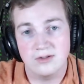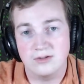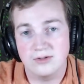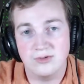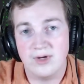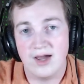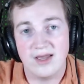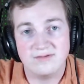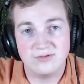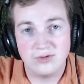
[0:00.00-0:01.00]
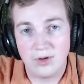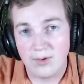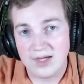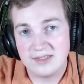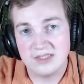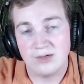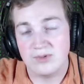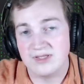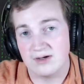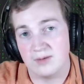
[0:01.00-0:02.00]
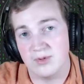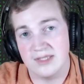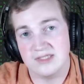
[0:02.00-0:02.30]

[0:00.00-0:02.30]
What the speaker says: You and I have no idea what that operating